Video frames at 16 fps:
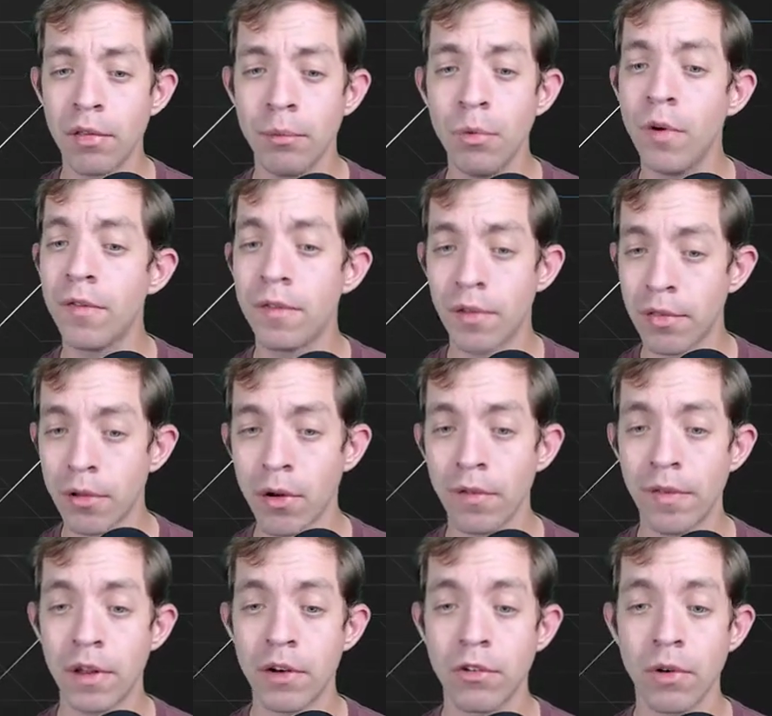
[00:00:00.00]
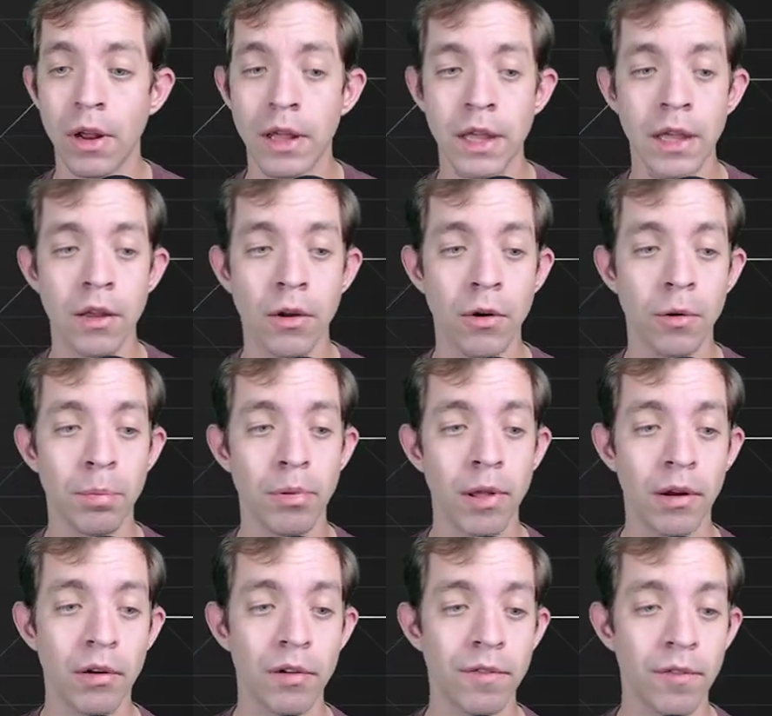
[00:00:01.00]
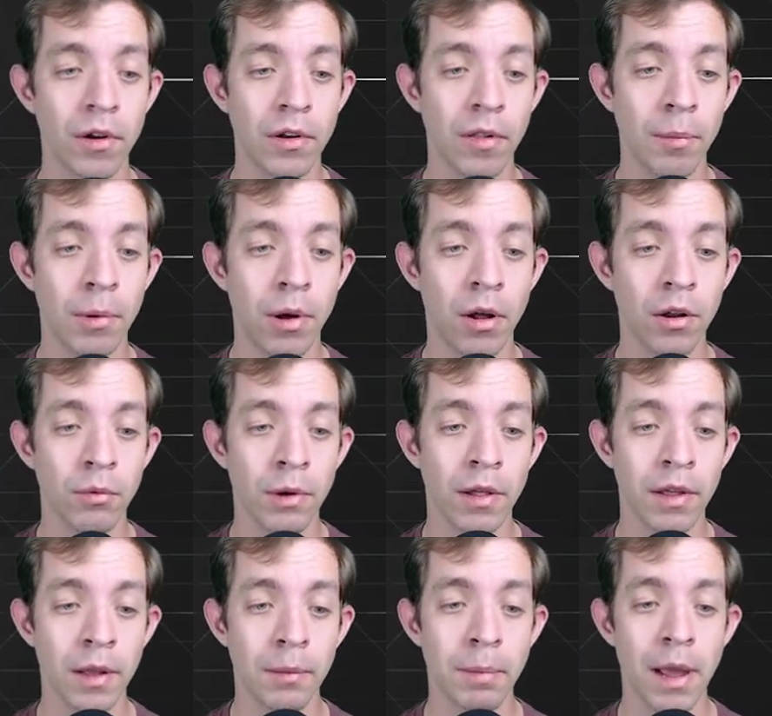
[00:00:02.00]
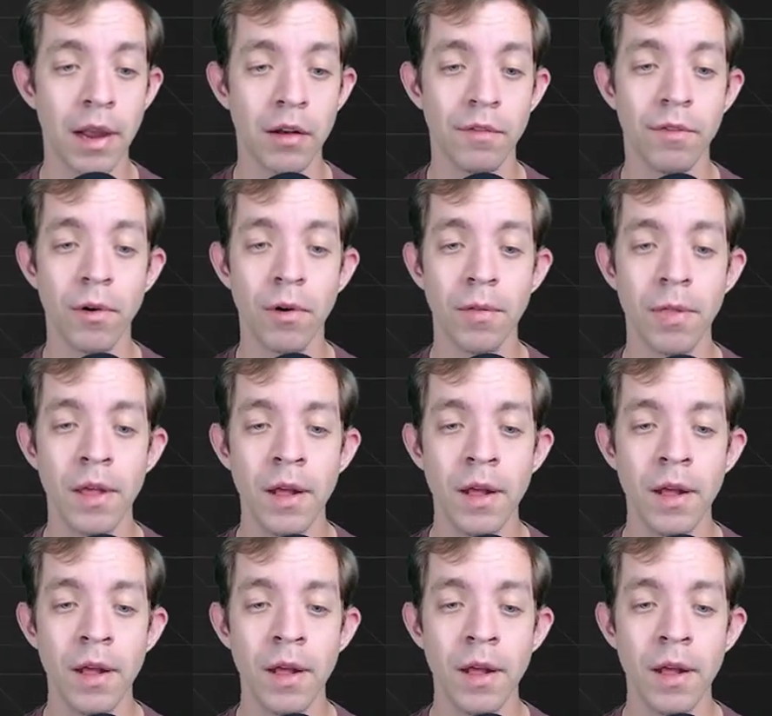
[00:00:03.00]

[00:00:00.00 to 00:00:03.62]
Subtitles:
Move to serve, then try to get your player in front of the ball to rally it back and forth.